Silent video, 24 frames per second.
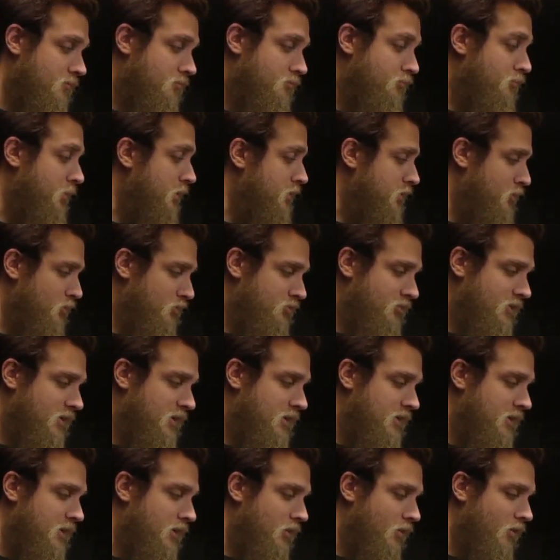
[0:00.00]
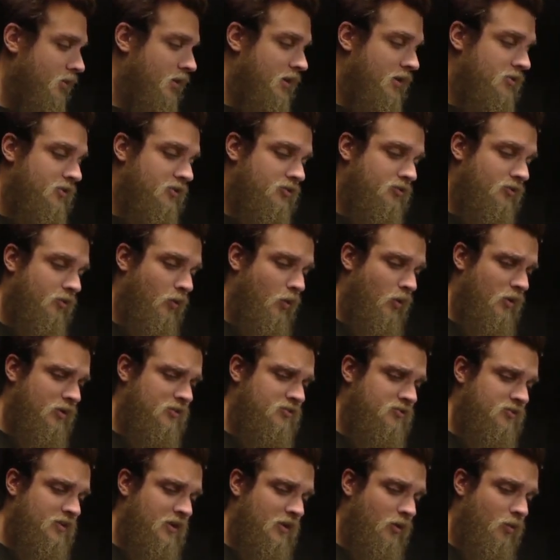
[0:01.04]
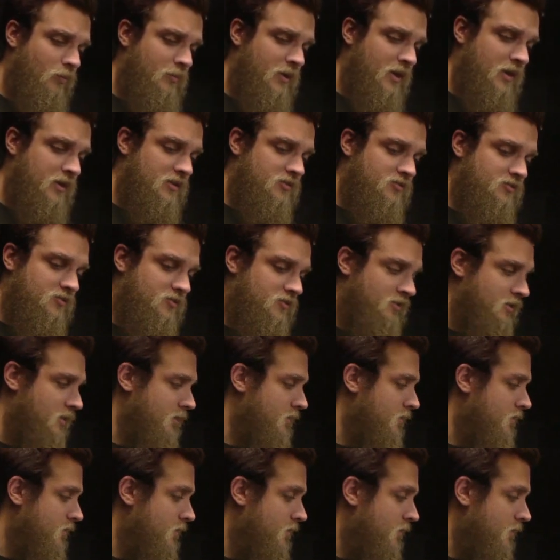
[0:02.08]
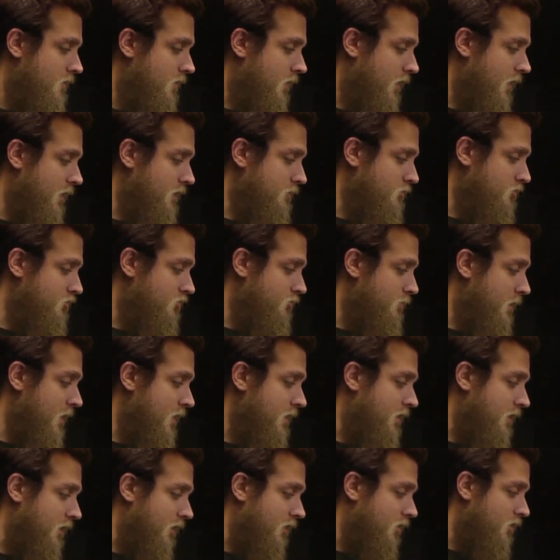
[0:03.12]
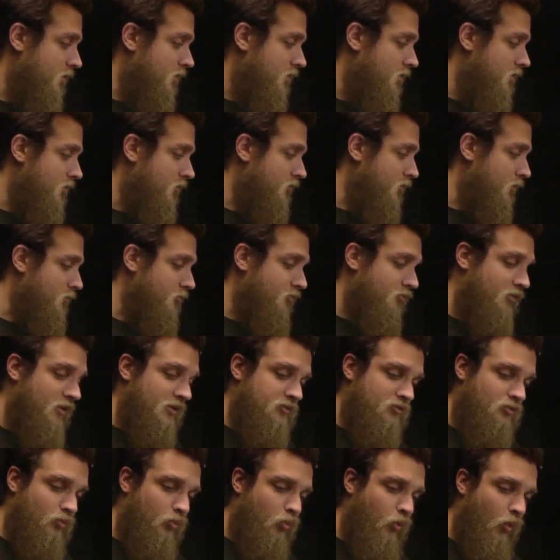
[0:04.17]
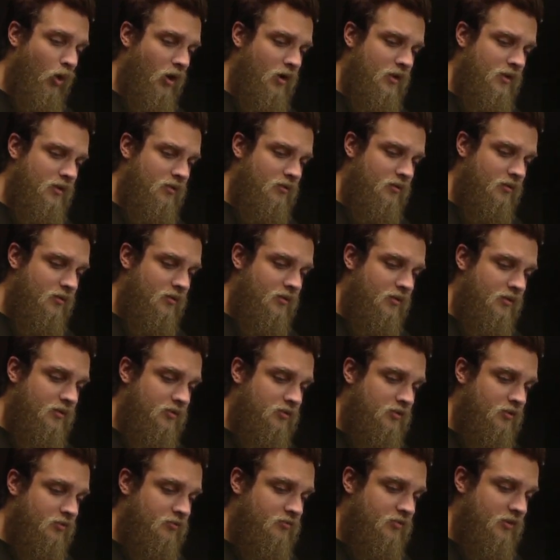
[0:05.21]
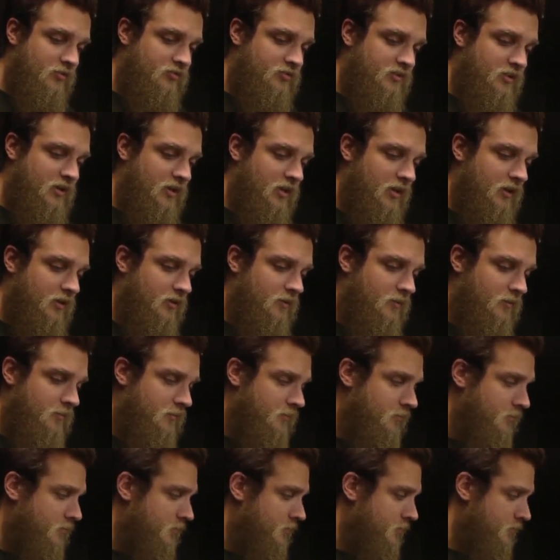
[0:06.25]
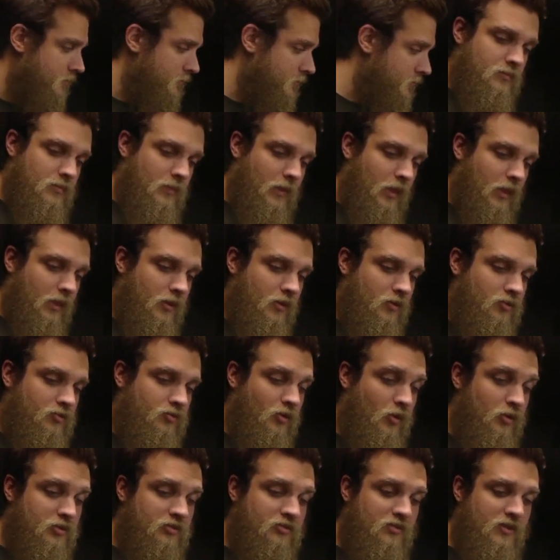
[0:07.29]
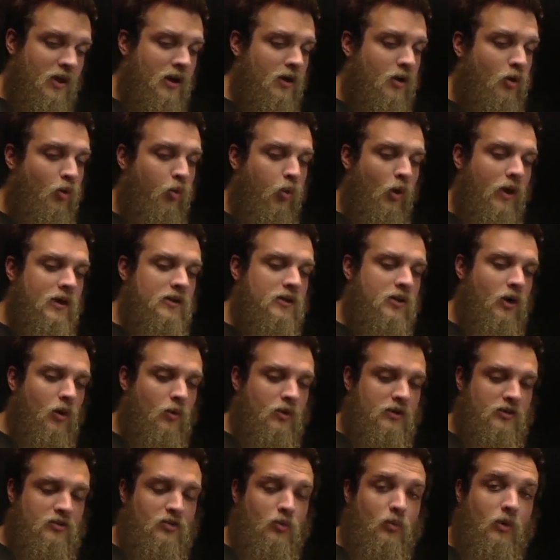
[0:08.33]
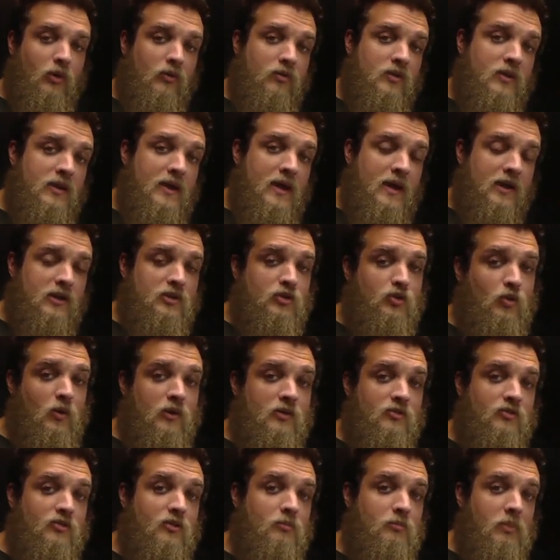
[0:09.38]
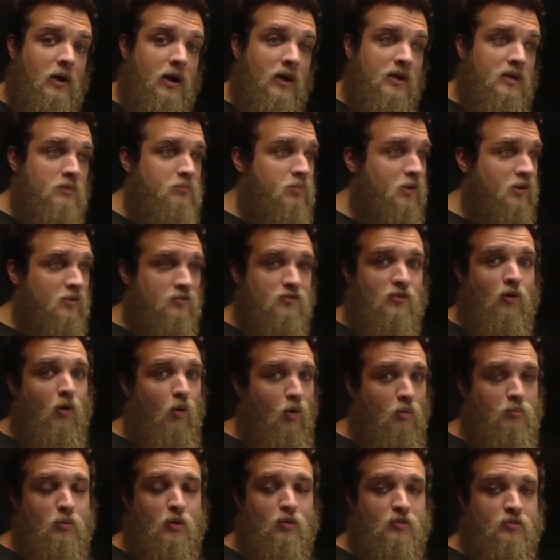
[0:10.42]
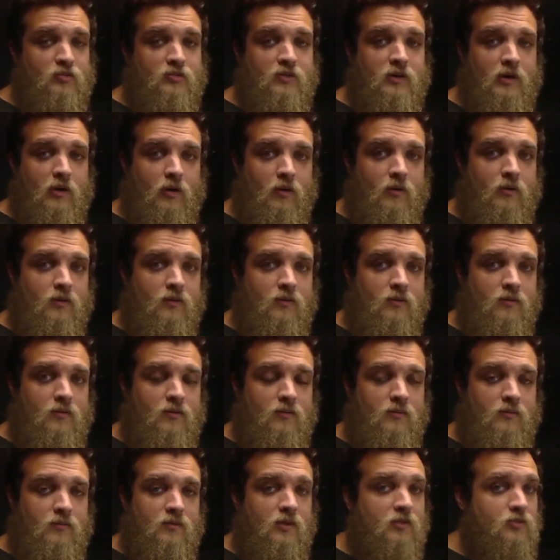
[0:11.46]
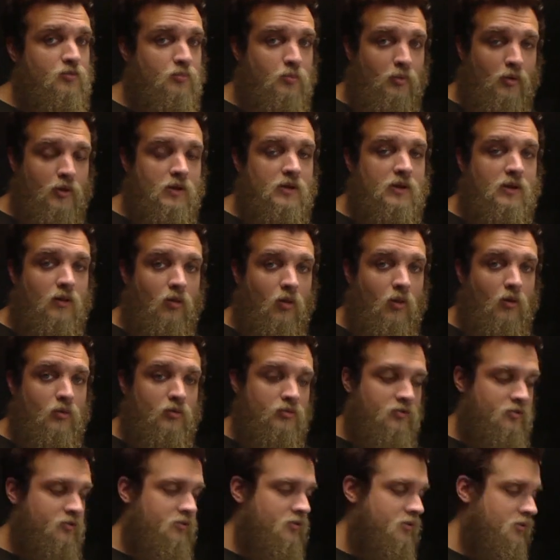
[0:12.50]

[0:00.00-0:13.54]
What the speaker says: But using it here on this long scale bass, I am spanning from frets 1 to 15. So it's not quite going to where the neck joins the body, but it's almost there. It's pretty close.